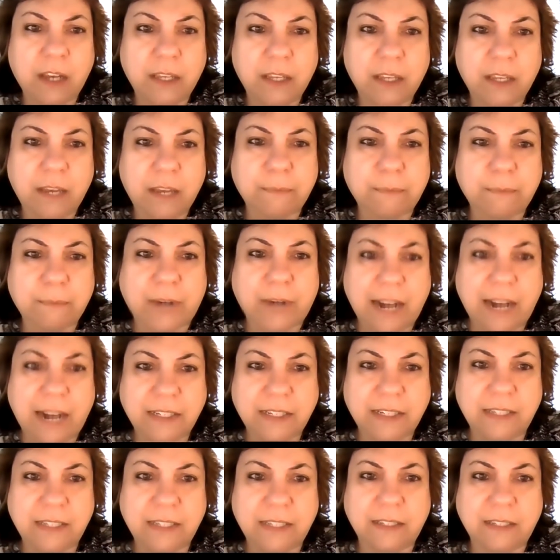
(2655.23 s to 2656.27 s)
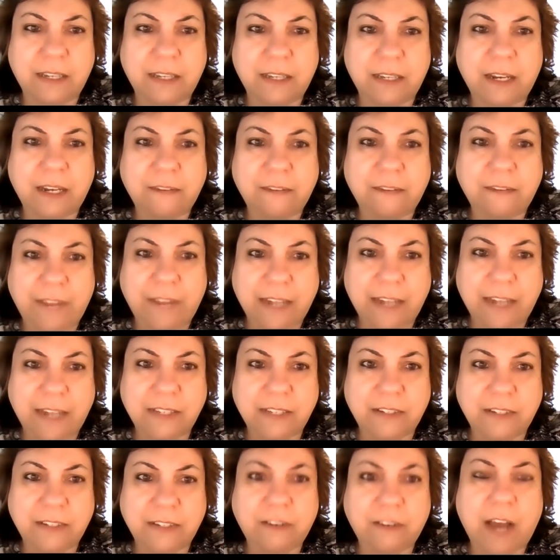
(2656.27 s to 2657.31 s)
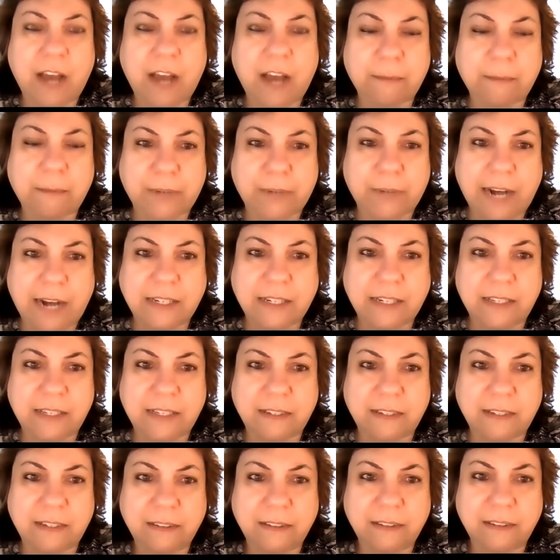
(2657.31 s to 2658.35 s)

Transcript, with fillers: and practice in advance. You got to practice.